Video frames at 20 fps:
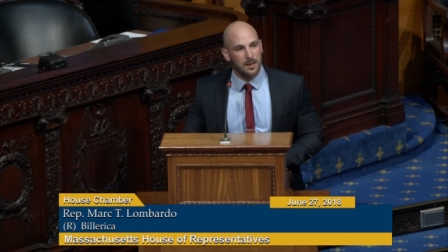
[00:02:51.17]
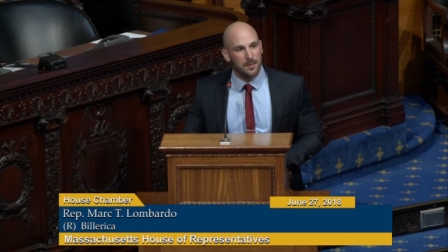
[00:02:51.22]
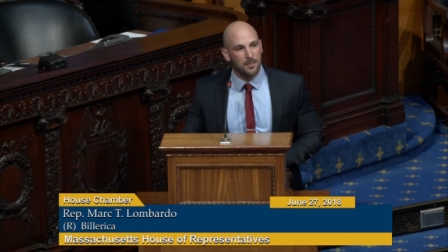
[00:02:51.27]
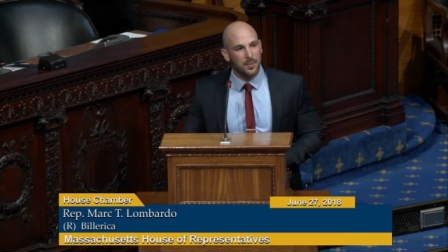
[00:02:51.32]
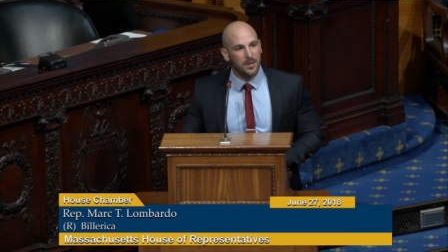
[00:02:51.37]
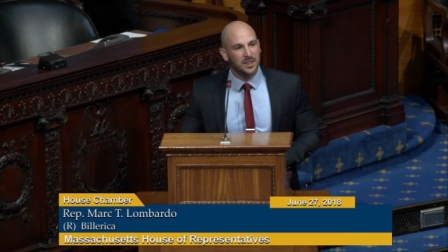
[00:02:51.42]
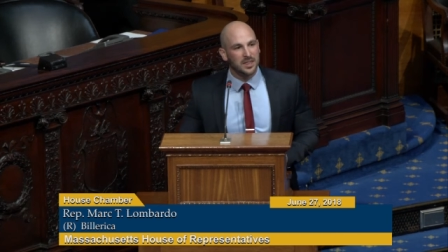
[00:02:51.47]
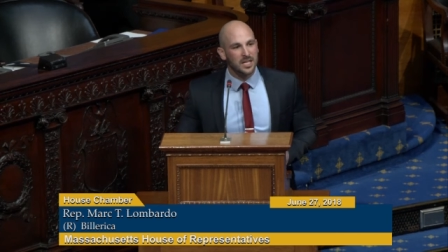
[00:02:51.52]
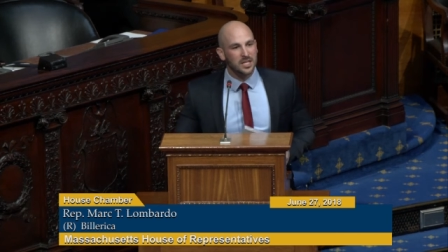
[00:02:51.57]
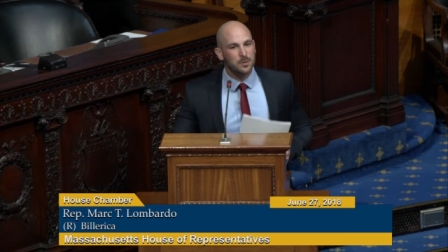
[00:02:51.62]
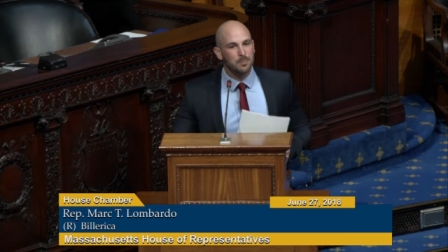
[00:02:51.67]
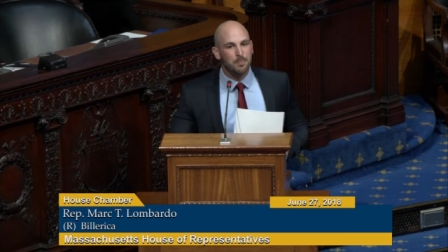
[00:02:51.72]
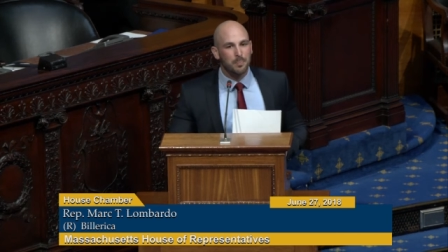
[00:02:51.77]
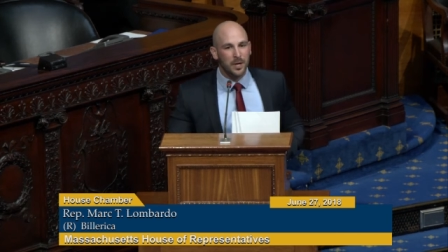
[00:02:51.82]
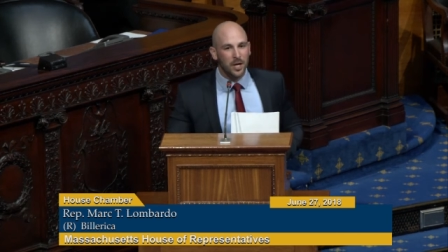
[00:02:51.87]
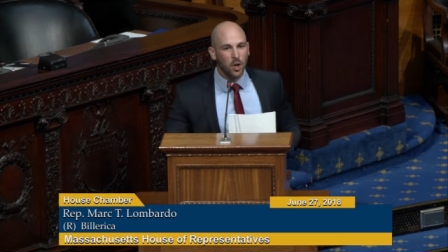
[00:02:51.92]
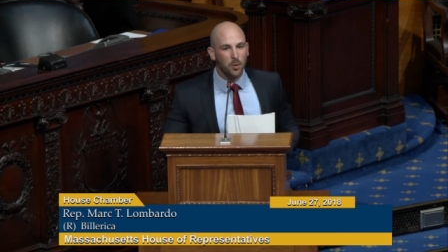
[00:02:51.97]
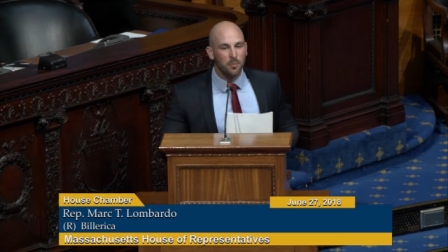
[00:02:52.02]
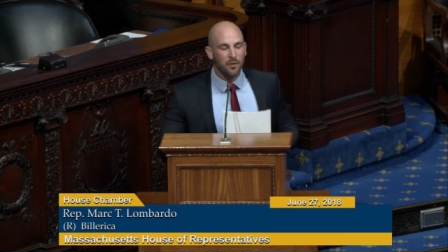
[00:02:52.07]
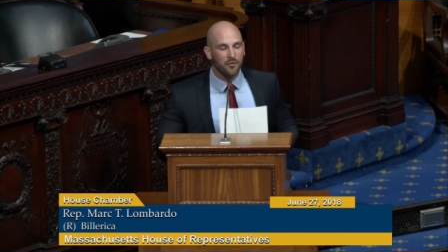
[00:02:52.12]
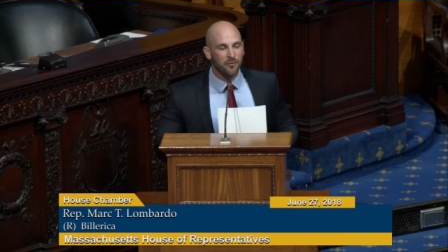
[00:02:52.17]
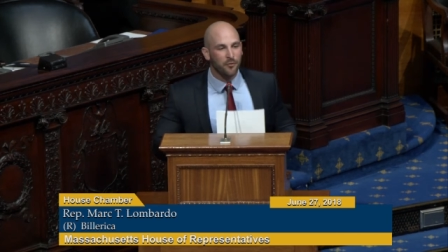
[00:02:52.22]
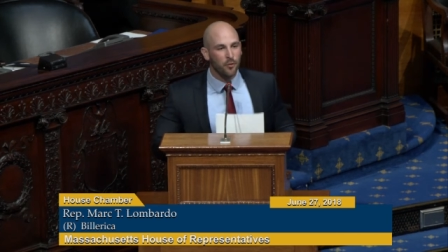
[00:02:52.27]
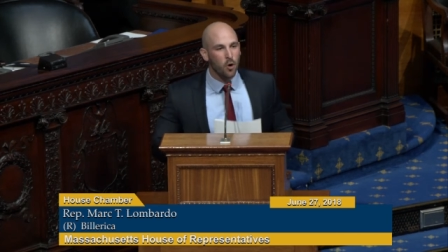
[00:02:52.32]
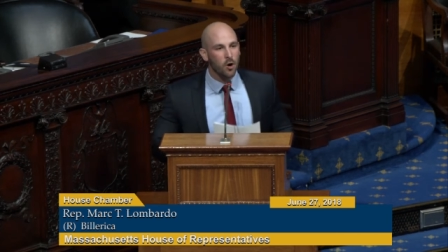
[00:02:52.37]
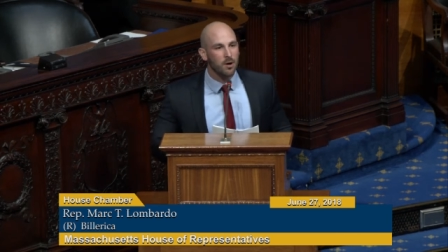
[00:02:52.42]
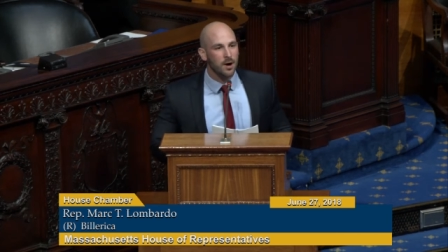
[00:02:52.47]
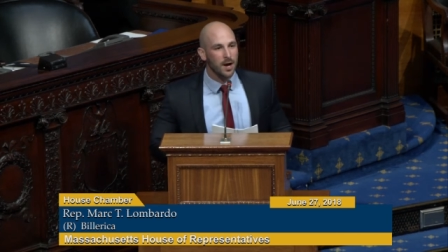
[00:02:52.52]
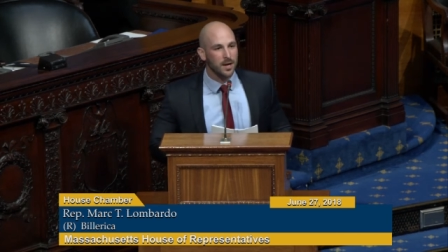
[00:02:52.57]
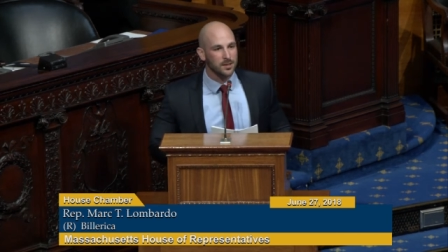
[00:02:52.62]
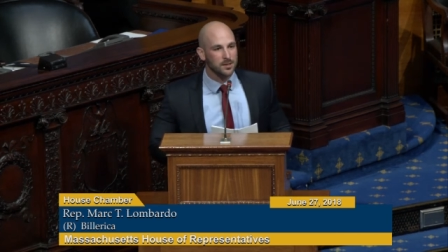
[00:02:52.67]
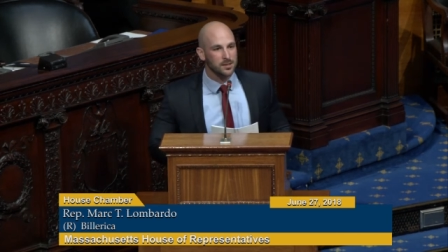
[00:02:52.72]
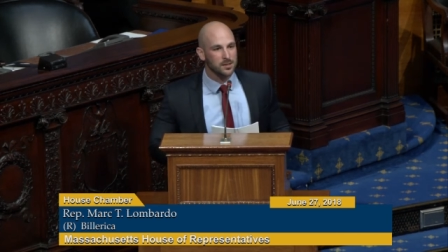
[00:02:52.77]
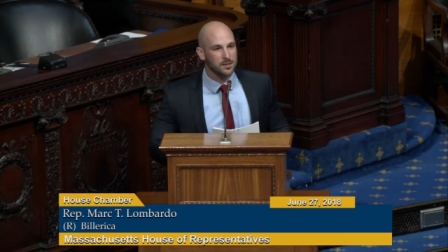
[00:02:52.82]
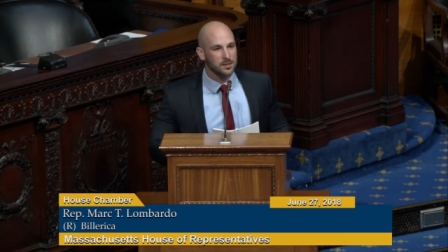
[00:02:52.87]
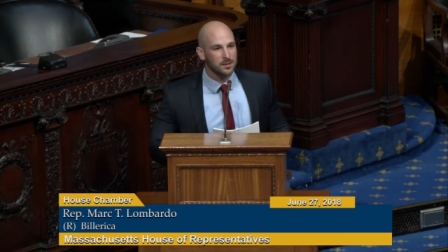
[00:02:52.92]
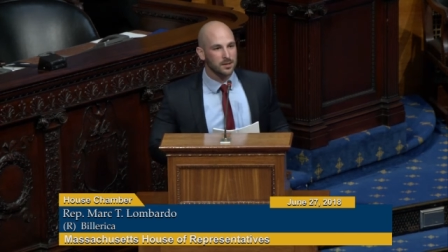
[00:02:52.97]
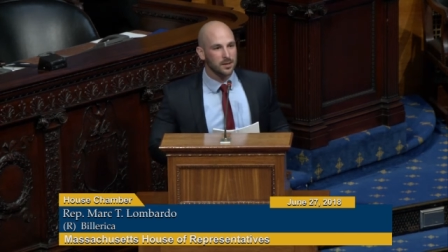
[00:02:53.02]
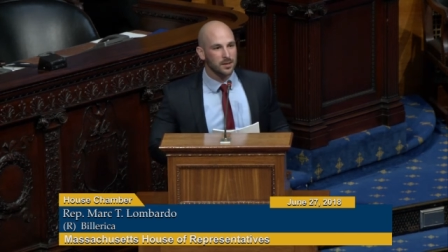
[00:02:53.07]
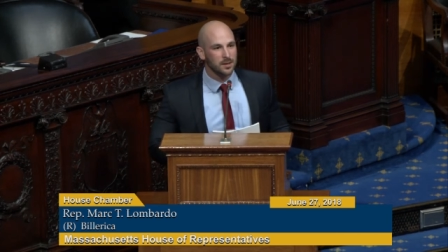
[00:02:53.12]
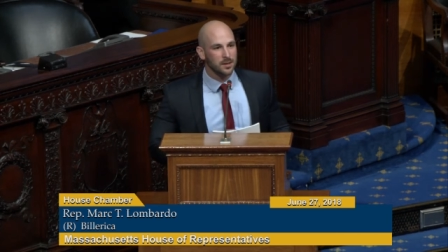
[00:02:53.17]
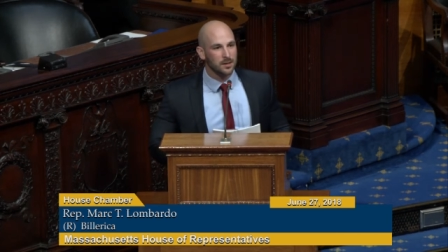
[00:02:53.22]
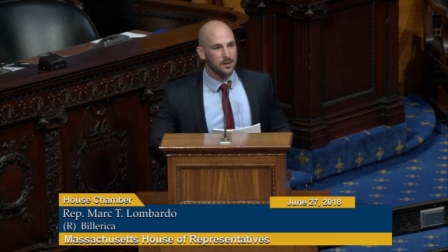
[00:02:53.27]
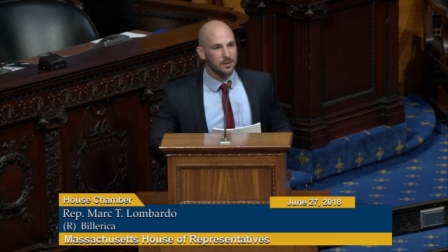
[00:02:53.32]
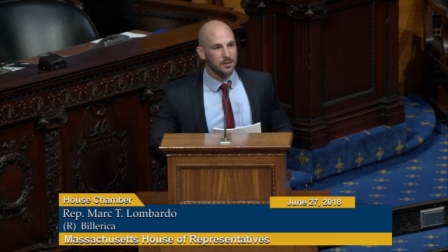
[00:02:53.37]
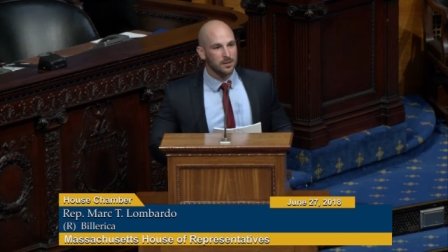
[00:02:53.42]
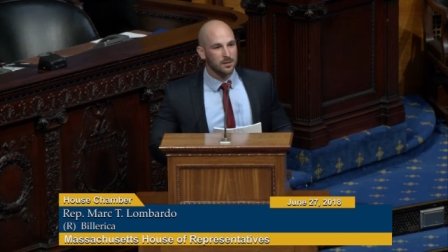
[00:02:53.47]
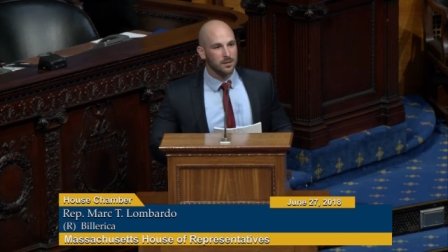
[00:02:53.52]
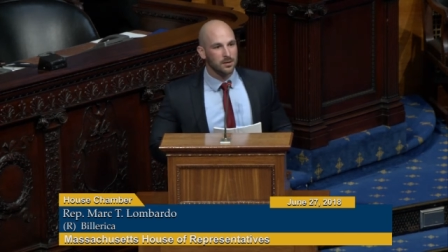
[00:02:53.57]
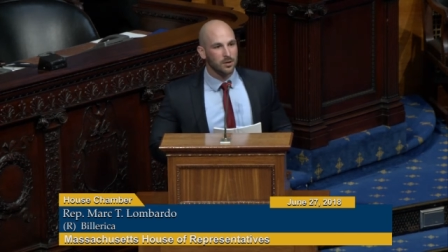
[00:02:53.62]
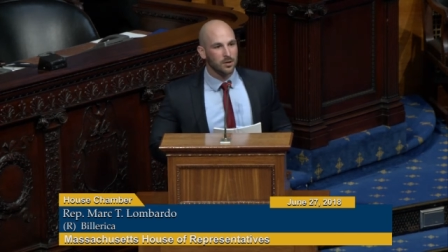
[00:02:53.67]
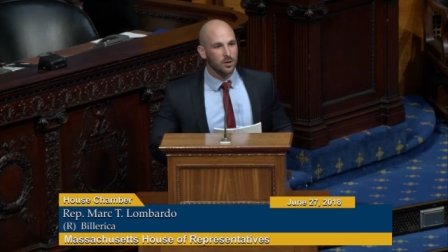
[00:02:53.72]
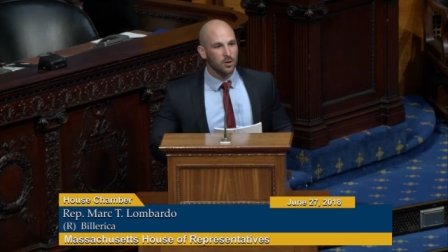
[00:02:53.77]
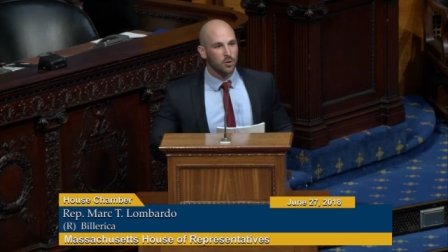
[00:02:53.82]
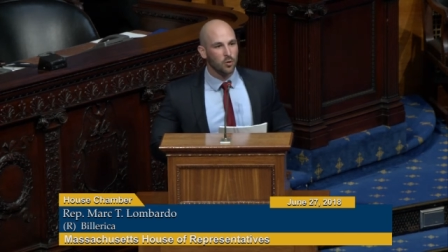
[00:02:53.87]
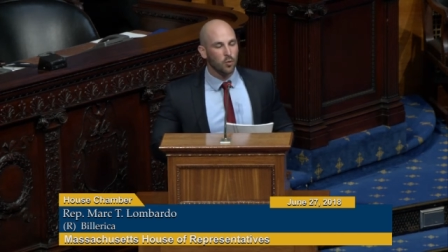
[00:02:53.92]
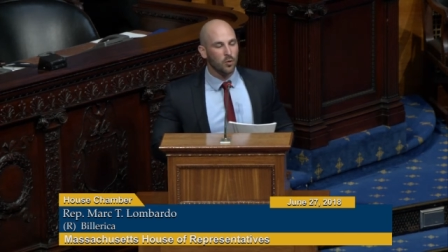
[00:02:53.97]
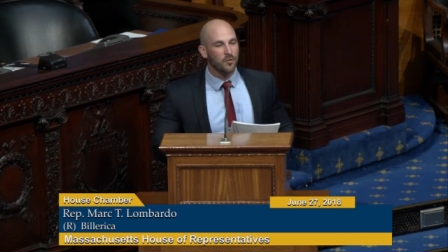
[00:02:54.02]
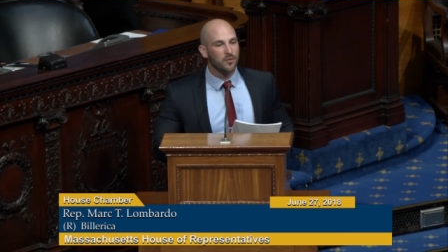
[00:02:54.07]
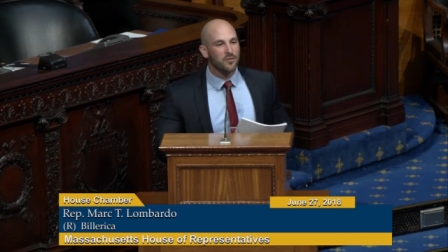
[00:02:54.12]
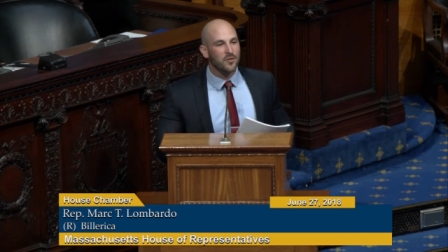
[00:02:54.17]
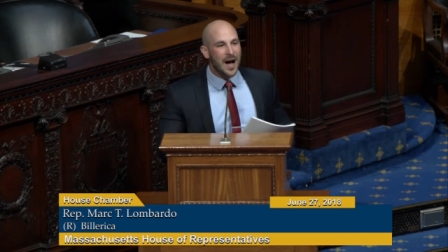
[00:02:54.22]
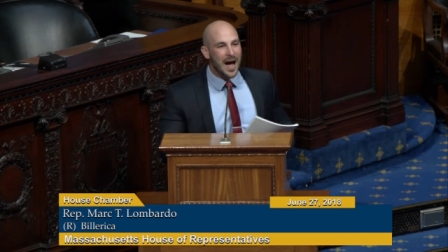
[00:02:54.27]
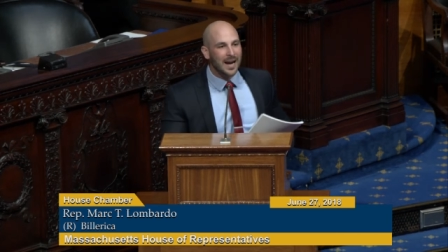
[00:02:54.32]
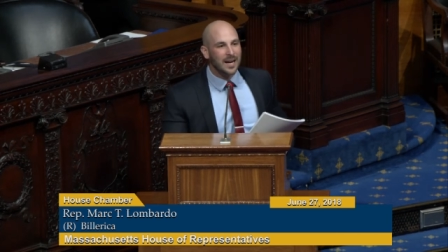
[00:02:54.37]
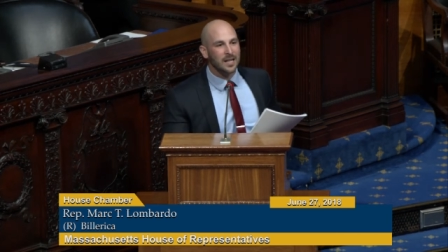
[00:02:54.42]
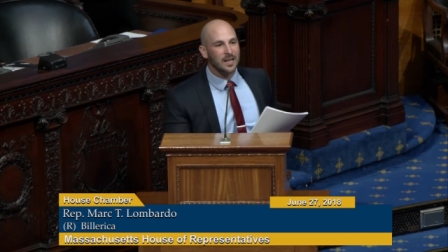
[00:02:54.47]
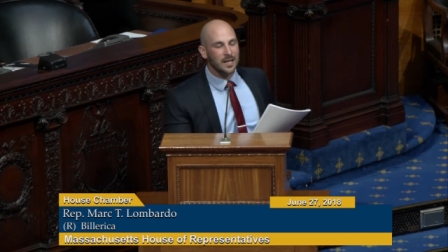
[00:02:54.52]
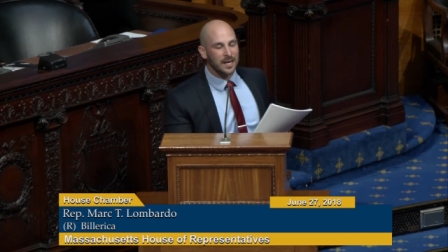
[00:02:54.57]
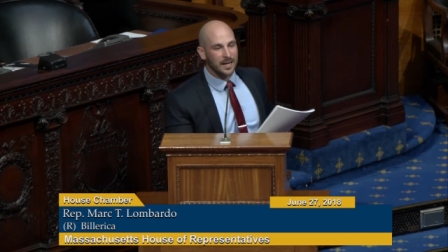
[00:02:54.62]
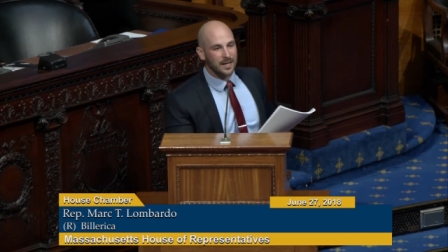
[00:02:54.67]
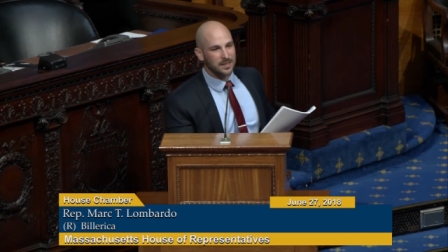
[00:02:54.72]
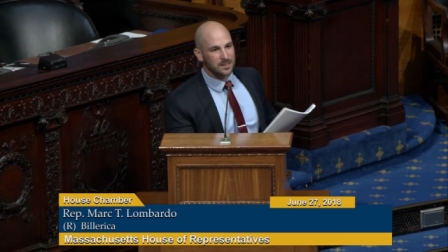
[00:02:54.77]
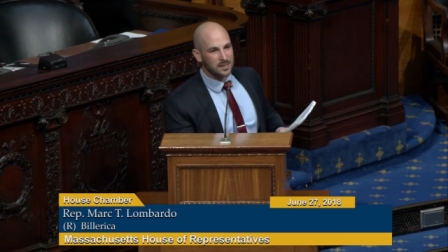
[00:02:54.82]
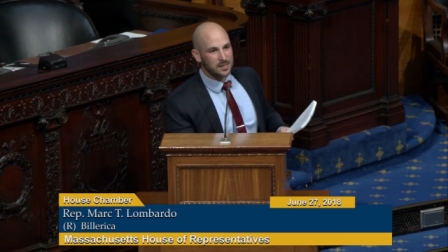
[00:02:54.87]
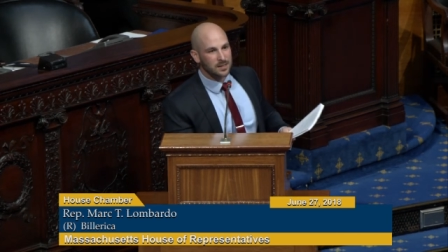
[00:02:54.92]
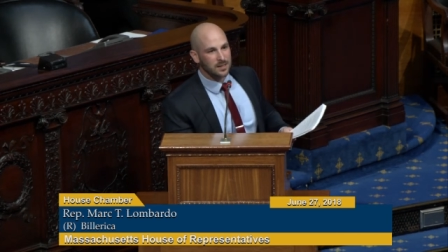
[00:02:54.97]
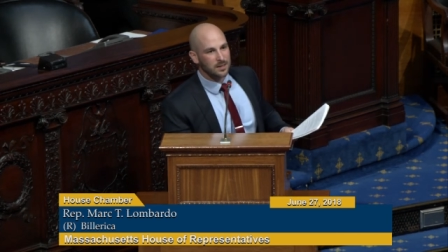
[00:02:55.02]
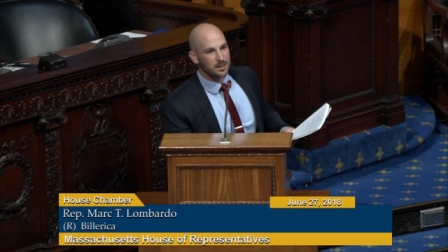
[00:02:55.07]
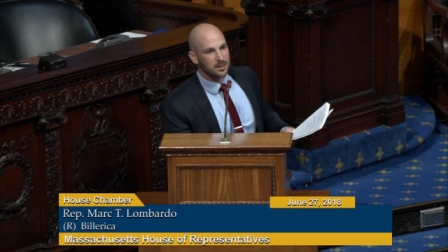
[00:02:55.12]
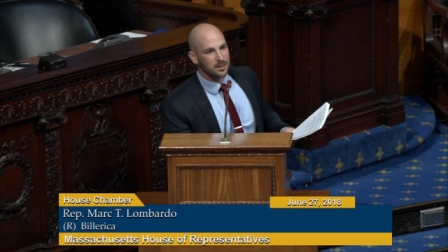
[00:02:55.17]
but this bill before us will violate